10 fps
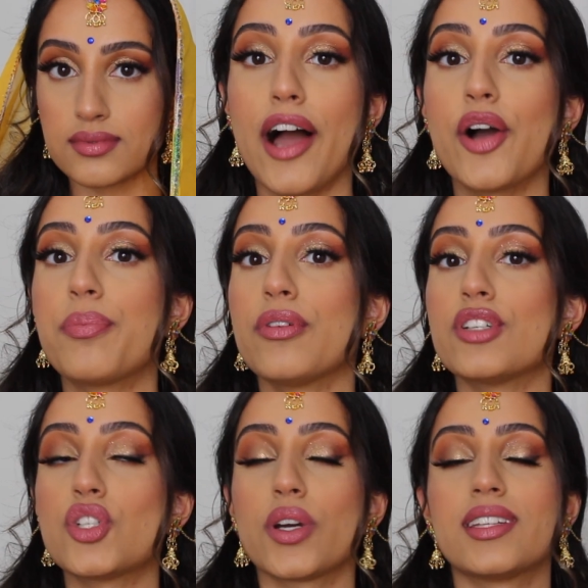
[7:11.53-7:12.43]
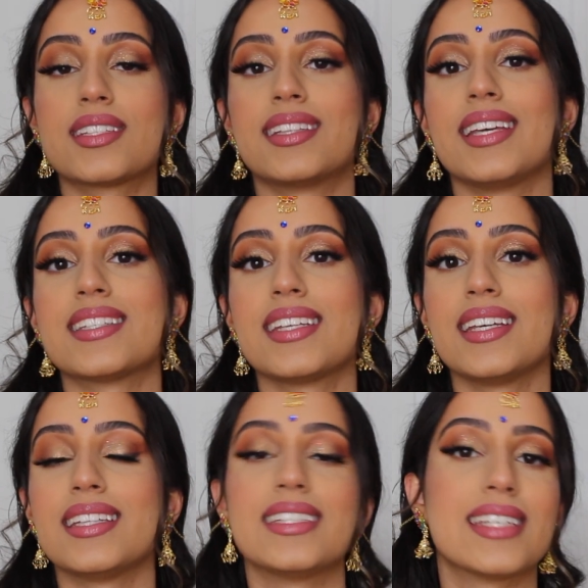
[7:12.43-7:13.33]
I hope you enjoyed this
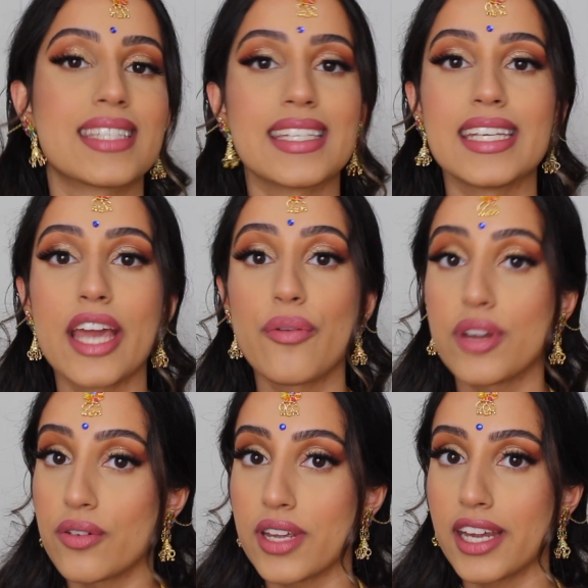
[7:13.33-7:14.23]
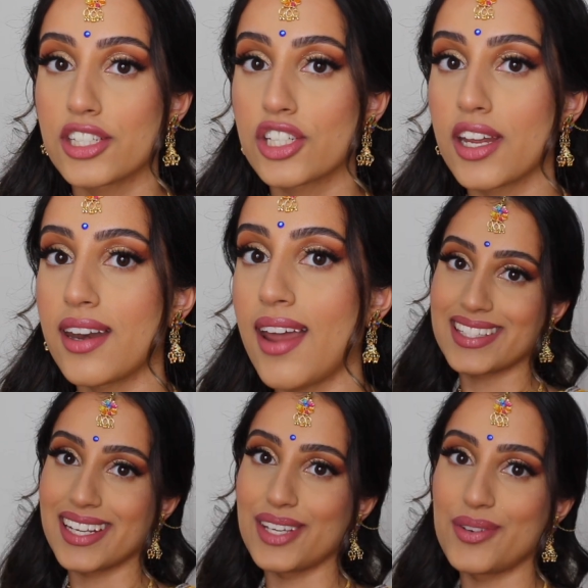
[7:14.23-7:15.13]
Desi Disney recreation.
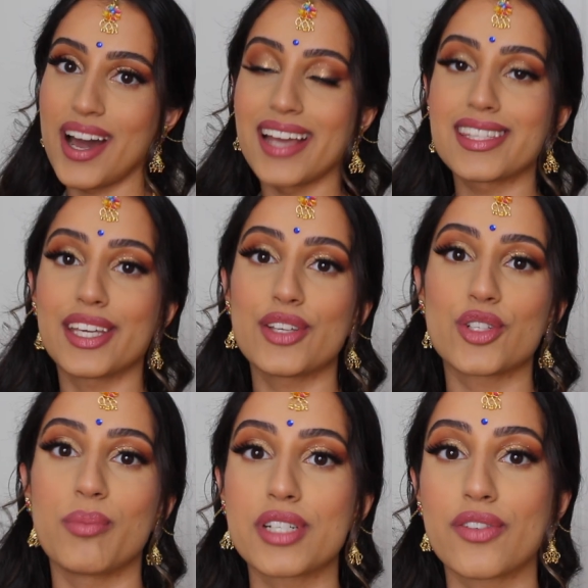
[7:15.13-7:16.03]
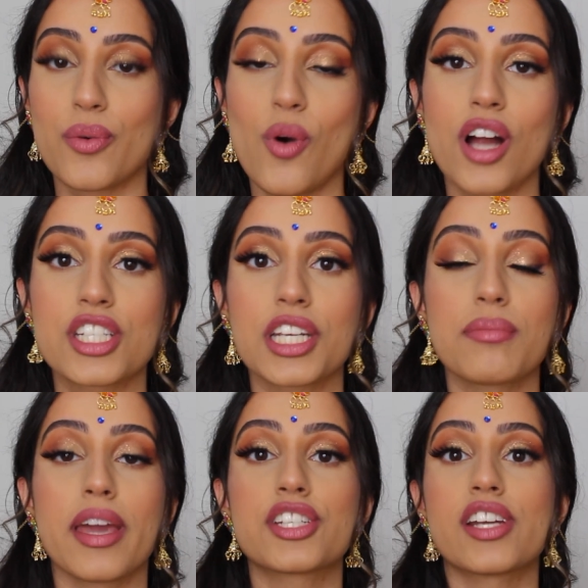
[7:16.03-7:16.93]
That's it, you guys. Thank you so much for watching.
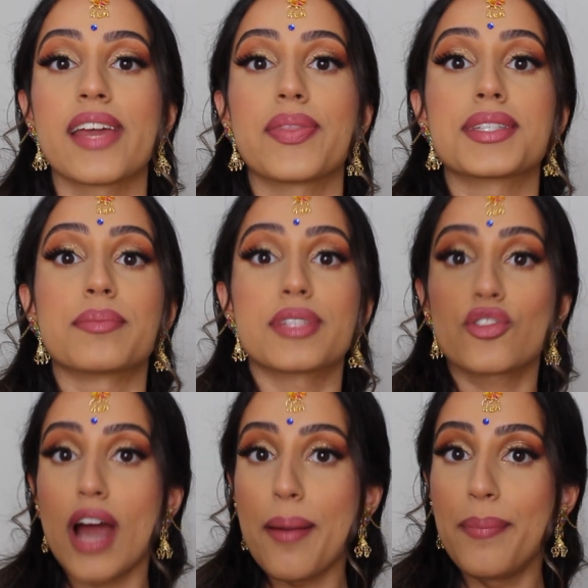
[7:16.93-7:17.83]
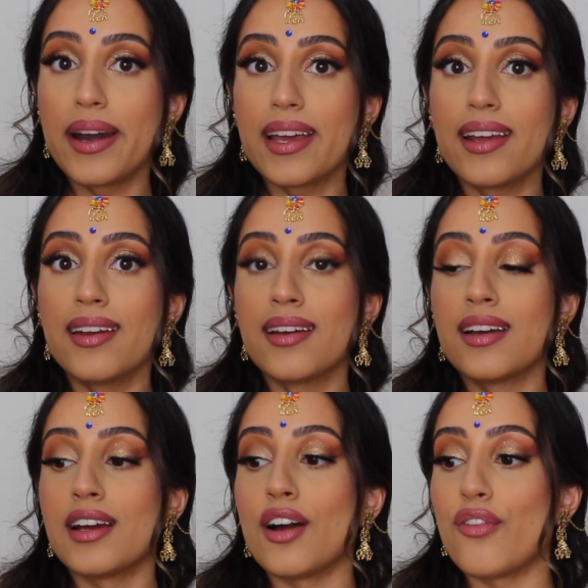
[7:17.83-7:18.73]
Make sure to hit the subscribe button.
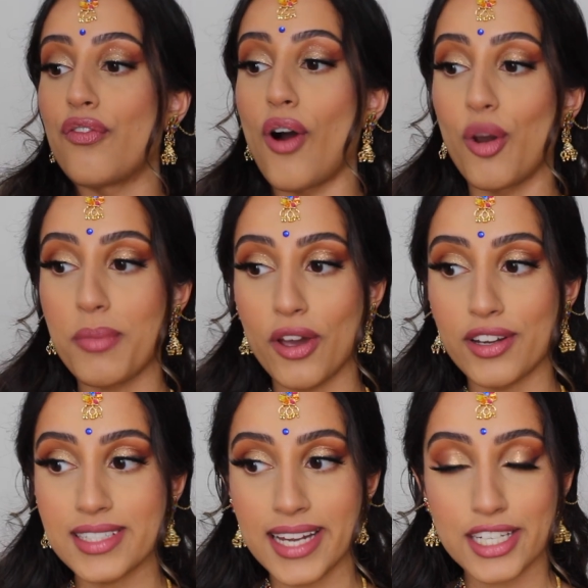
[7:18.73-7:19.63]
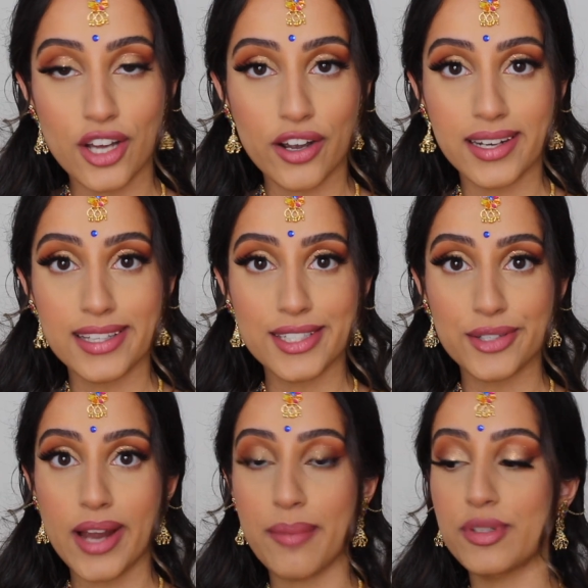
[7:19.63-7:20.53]
Follow me on TikTok and
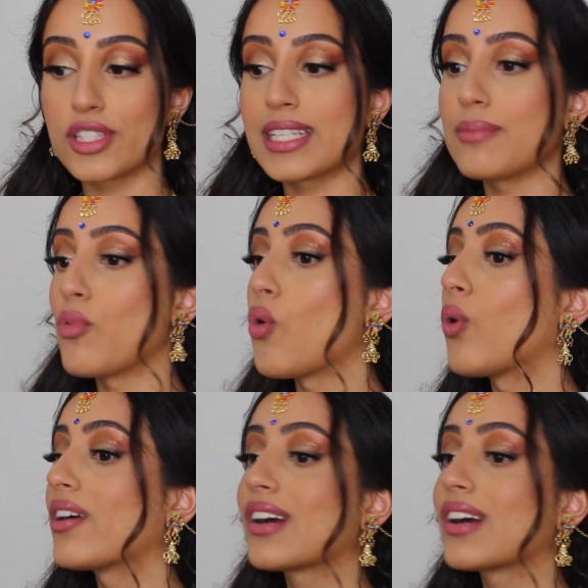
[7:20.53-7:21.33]
Instagram to see more